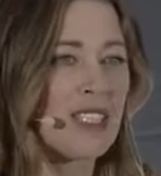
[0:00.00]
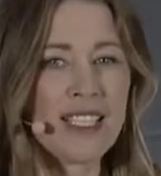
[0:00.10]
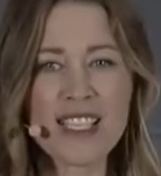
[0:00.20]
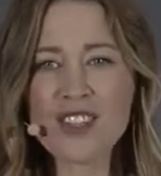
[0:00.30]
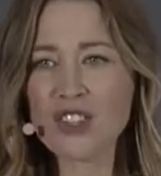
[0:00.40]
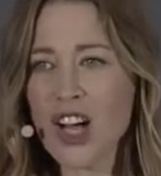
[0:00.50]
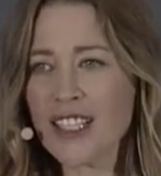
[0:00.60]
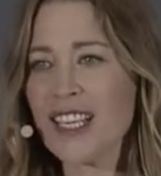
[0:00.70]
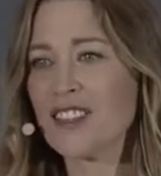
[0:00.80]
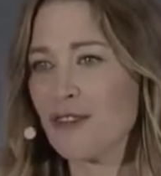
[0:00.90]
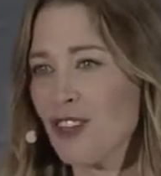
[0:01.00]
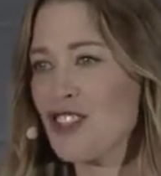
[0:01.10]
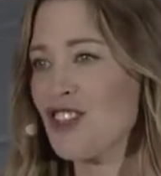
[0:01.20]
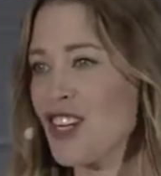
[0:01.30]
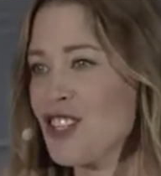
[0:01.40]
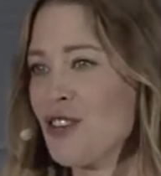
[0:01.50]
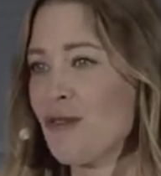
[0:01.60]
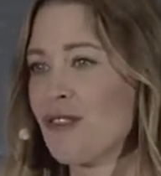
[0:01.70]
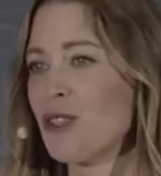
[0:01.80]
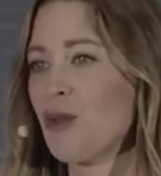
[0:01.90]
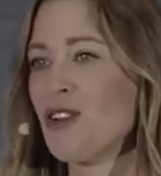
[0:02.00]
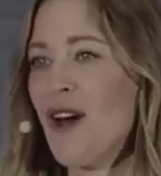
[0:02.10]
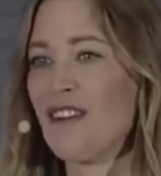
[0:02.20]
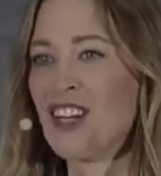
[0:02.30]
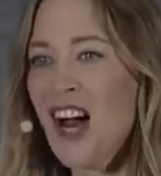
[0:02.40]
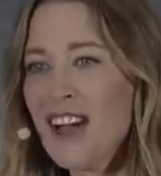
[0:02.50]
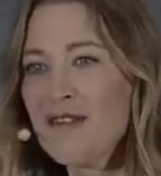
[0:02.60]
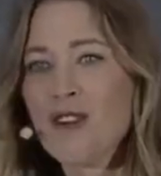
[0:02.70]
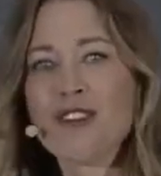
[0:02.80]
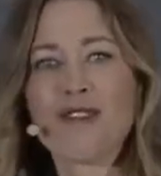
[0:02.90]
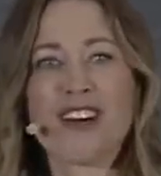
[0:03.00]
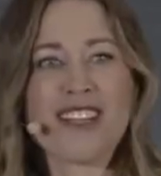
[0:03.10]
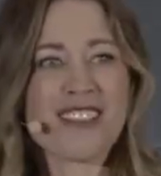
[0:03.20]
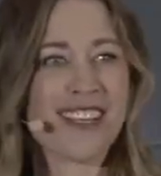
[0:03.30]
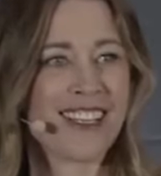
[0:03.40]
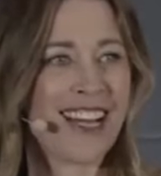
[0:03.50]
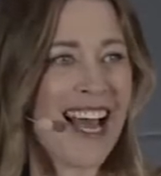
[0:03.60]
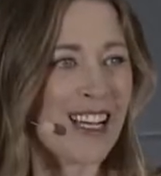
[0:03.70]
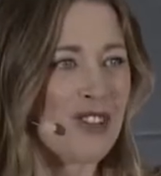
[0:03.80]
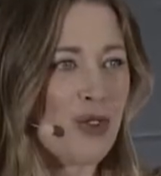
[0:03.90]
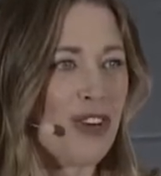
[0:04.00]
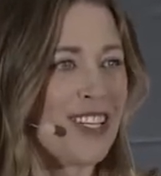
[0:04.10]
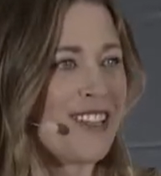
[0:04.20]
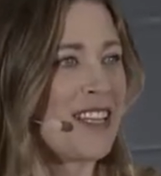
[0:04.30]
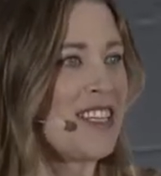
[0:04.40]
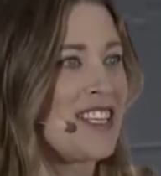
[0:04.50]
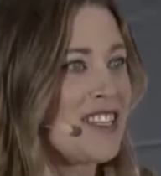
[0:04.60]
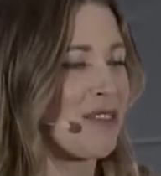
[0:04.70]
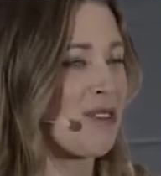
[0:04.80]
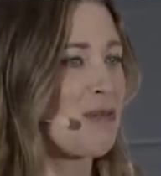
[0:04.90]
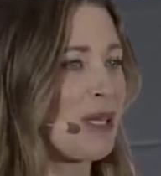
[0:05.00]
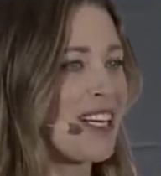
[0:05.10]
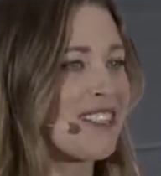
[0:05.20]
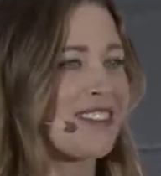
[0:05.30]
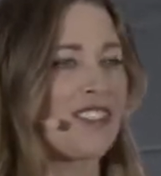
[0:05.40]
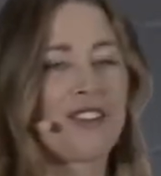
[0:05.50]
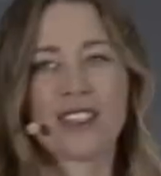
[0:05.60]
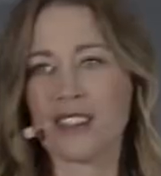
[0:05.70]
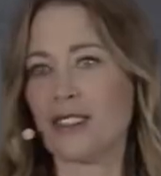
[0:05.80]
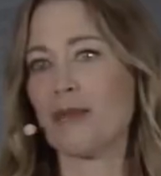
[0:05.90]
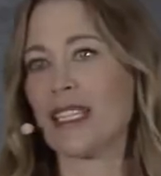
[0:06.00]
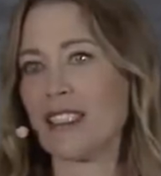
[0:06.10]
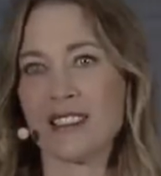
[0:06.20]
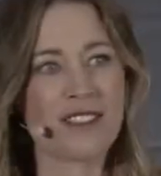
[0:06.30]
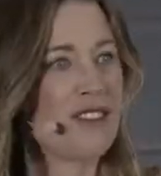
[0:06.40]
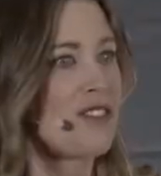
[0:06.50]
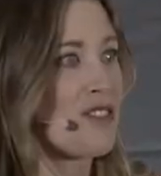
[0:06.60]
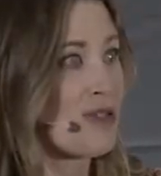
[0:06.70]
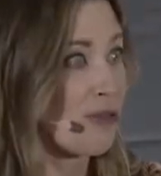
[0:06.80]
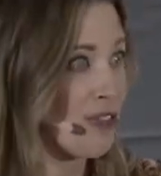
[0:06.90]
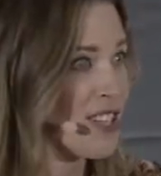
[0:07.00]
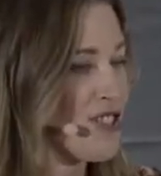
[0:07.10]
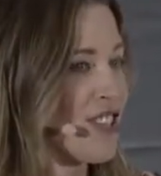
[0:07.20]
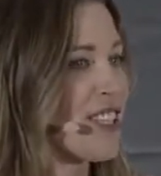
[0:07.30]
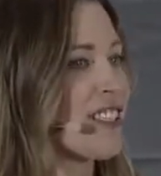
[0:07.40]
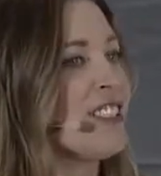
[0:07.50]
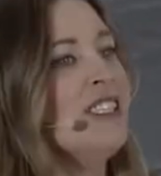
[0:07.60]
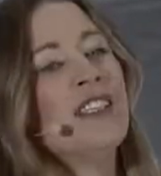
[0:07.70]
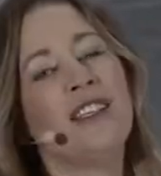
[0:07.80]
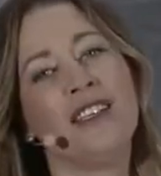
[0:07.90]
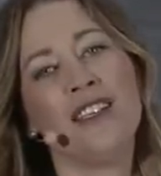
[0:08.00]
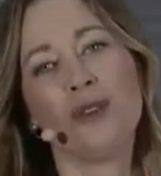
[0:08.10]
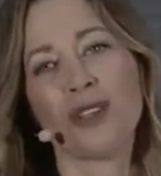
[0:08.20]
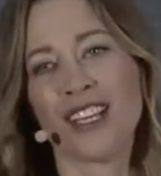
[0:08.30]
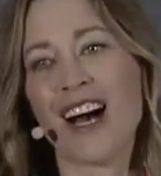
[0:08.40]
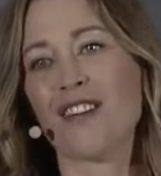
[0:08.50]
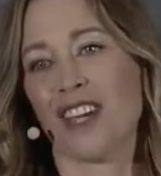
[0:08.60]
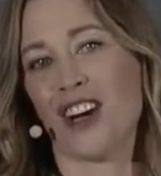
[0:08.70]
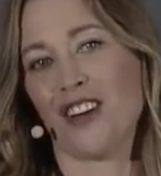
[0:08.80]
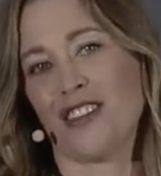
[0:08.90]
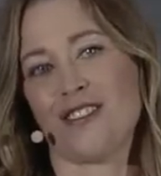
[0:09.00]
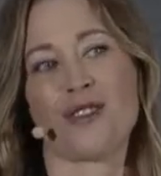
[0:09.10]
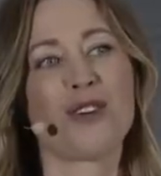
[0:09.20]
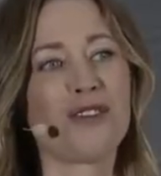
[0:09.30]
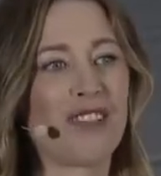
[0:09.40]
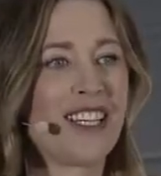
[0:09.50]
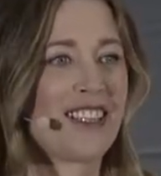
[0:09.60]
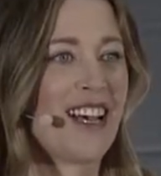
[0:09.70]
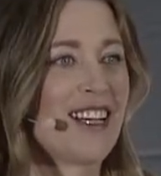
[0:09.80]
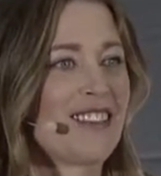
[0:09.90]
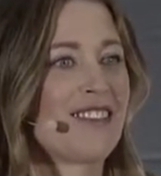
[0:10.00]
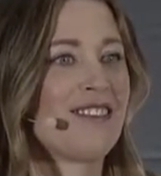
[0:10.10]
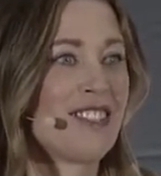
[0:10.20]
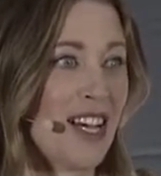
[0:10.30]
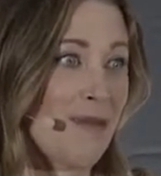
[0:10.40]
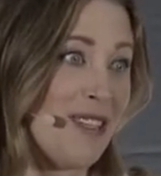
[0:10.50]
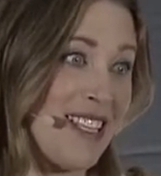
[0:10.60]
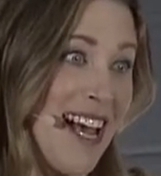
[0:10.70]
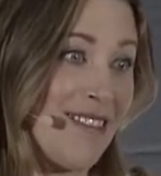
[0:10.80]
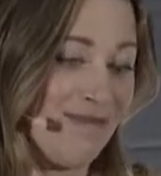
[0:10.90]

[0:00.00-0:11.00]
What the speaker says: It's a lot like the frustration you feel when you have an iPhone device and an Android and they need different plugs and you think, oh my goodness, this is so frustrating. Well, in healthcare, it's sort of like that times 10.